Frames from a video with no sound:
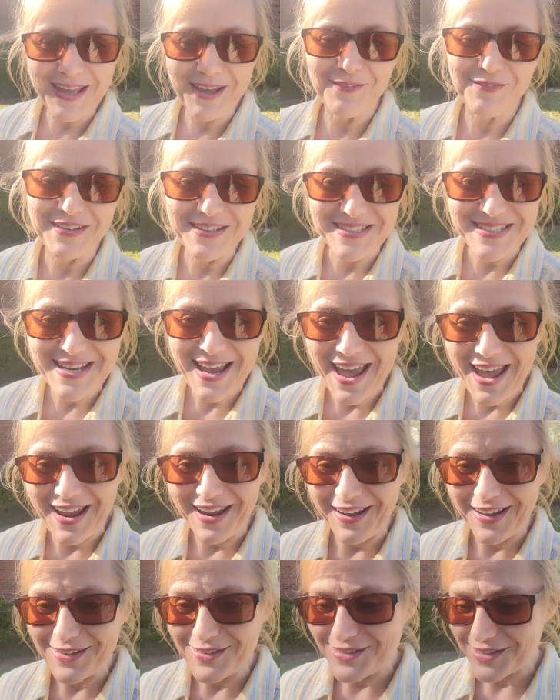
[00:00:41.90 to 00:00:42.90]
give and
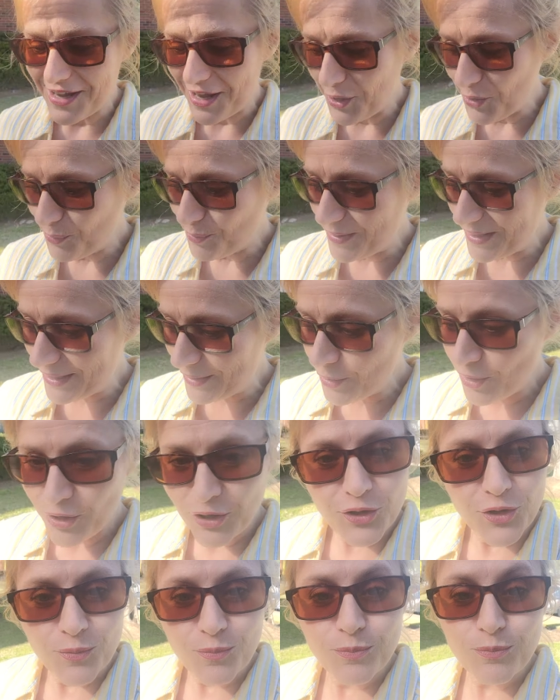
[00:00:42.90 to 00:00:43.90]
take. It's got to be
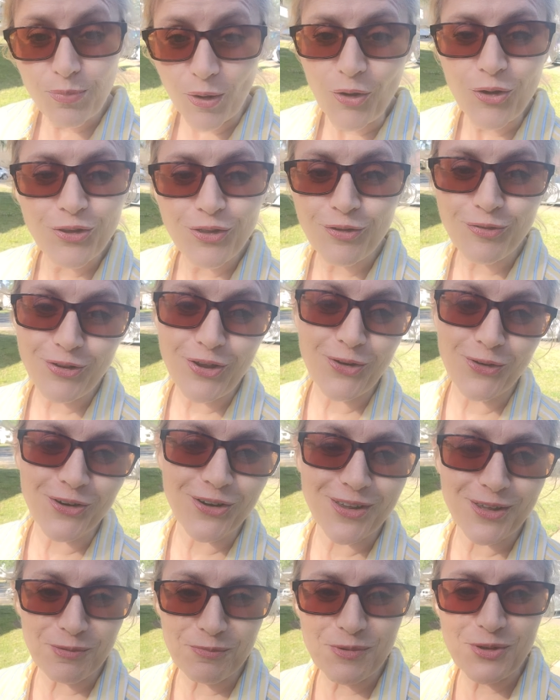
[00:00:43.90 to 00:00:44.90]
both of you
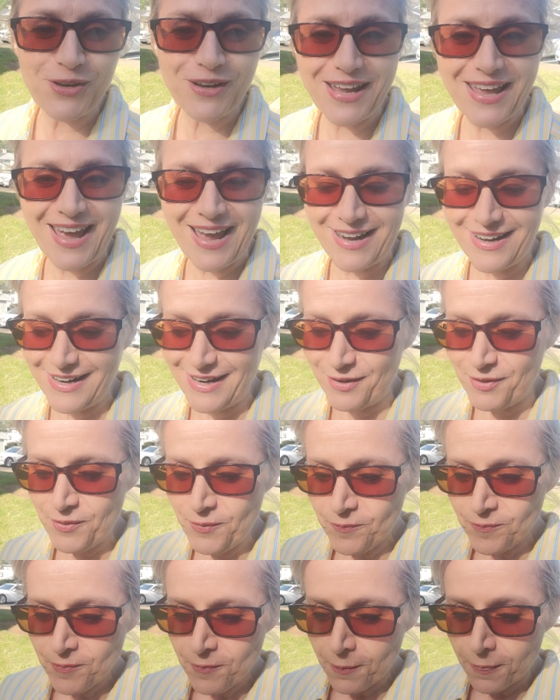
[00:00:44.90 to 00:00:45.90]
are communicating.
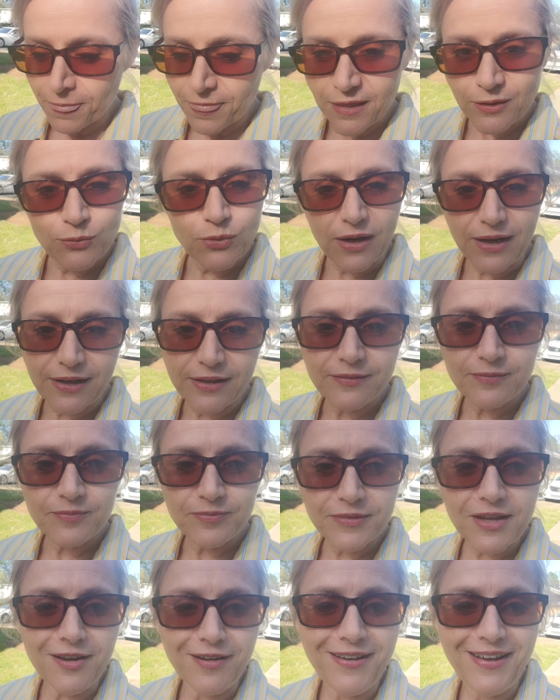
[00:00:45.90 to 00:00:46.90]
But
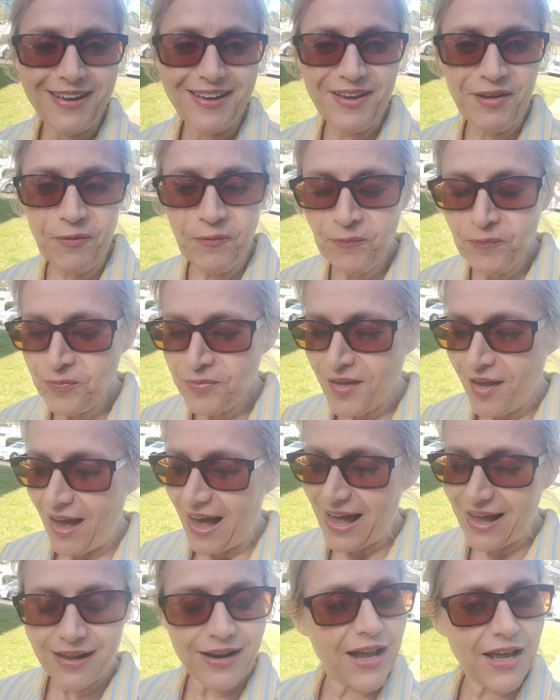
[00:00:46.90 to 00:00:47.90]

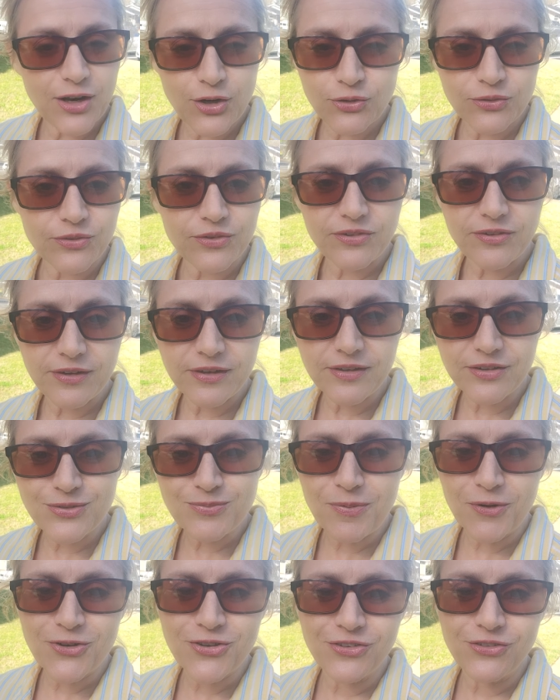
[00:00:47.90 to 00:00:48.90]
I, I don't see
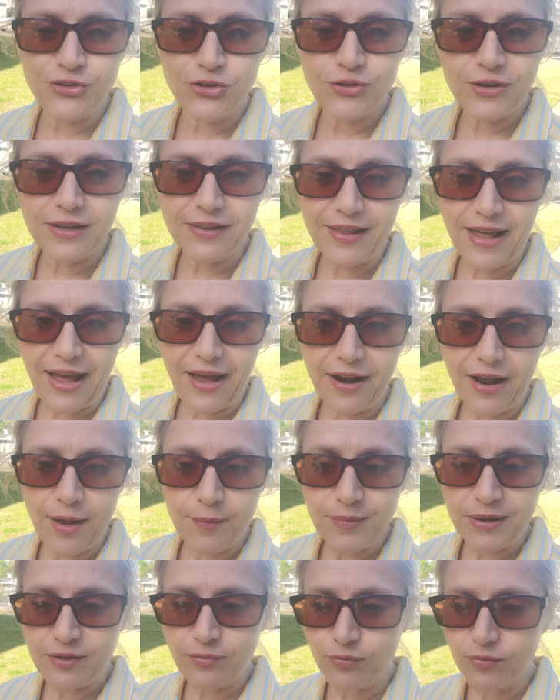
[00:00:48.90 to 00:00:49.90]
this person doing that.
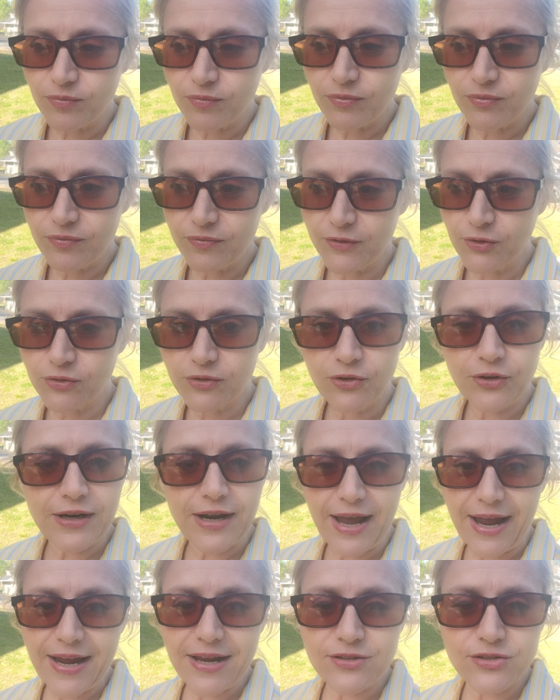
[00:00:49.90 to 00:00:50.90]
I mean, they're
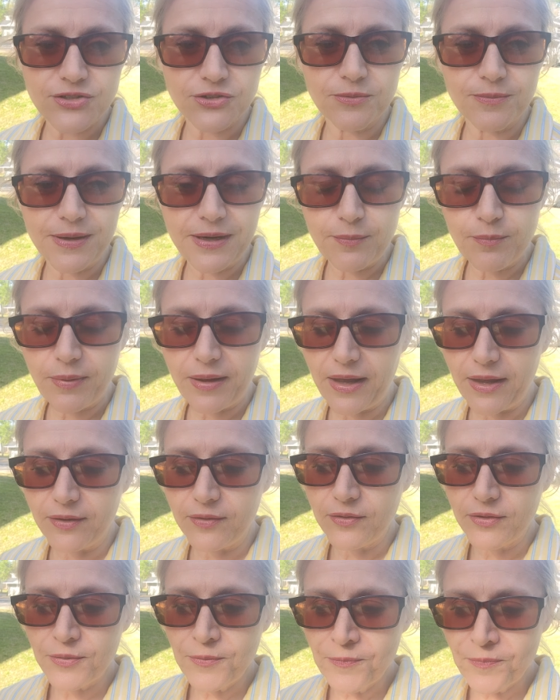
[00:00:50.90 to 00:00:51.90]
going to answer me,
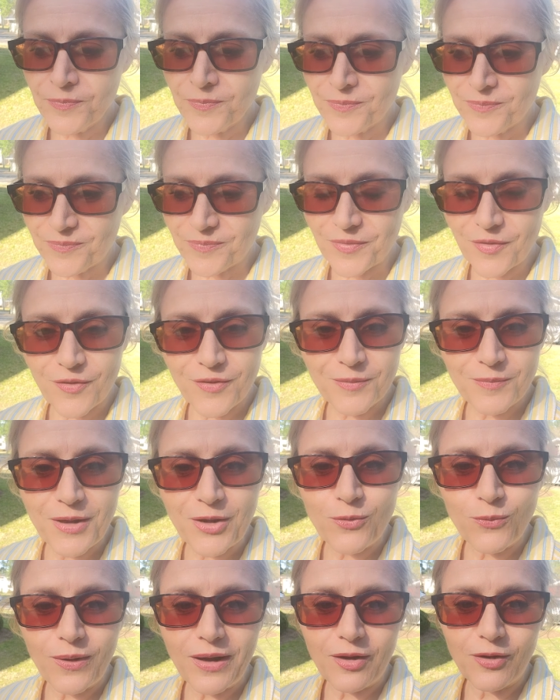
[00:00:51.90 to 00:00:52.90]
but I'm
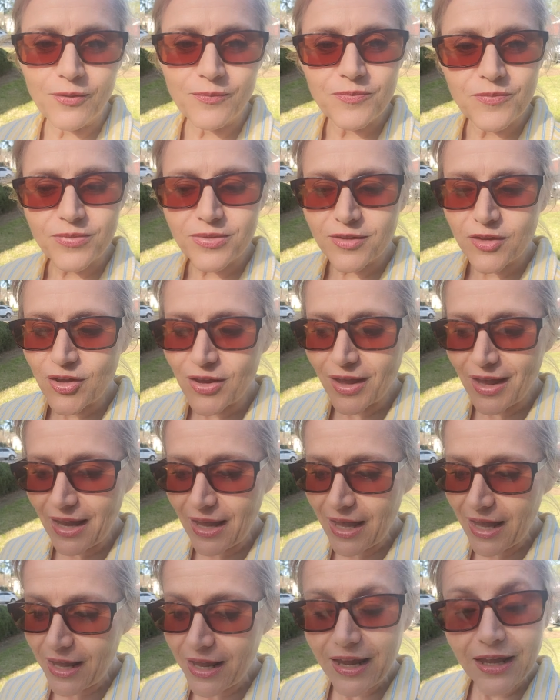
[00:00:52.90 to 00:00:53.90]
like, well,
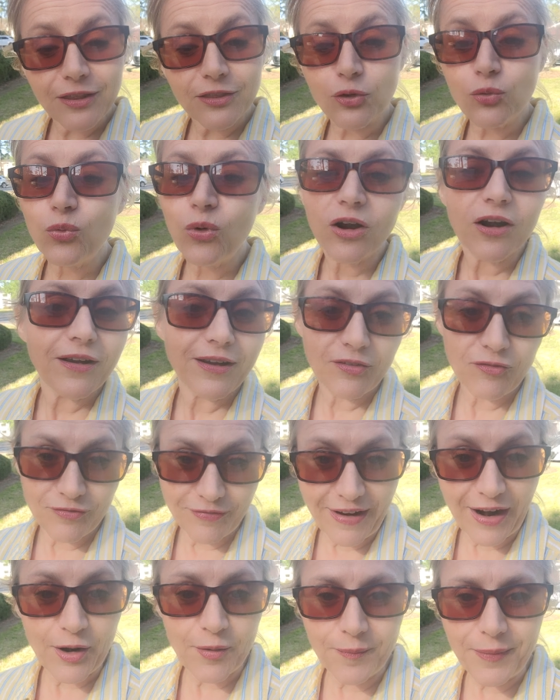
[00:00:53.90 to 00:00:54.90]
in the work
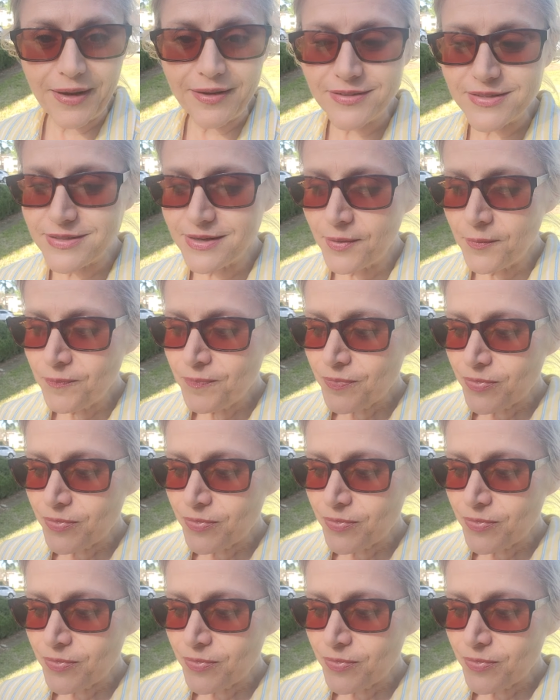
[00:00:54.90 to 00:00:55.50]
environment,